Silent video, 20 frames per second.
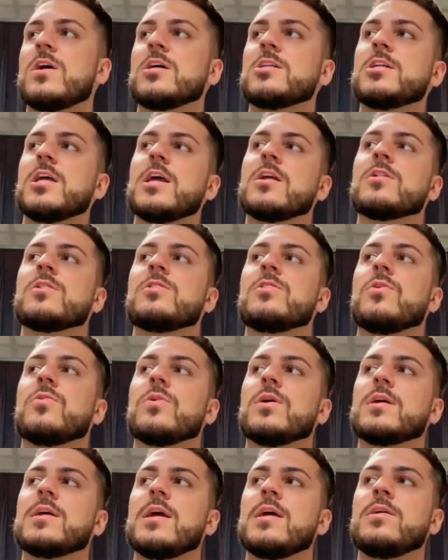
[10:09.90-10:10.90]

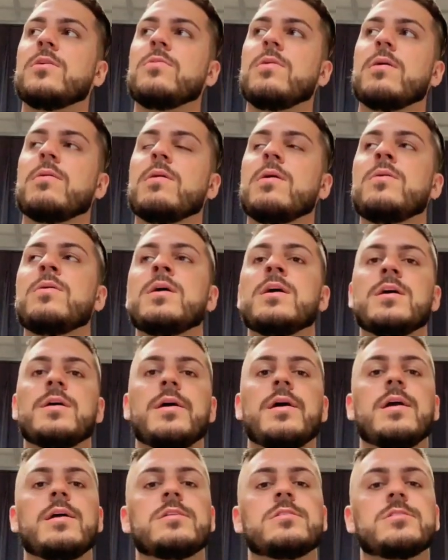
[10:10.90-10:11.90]
practiced my speech. I
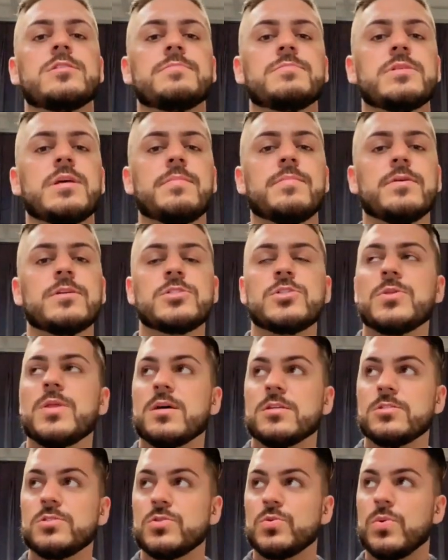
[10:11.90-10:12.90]
practiced in
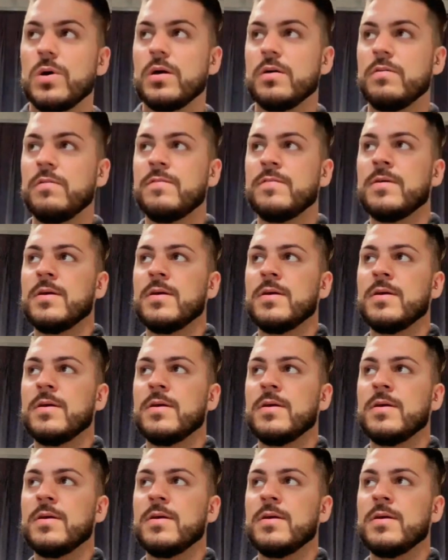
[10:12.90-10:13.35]
a room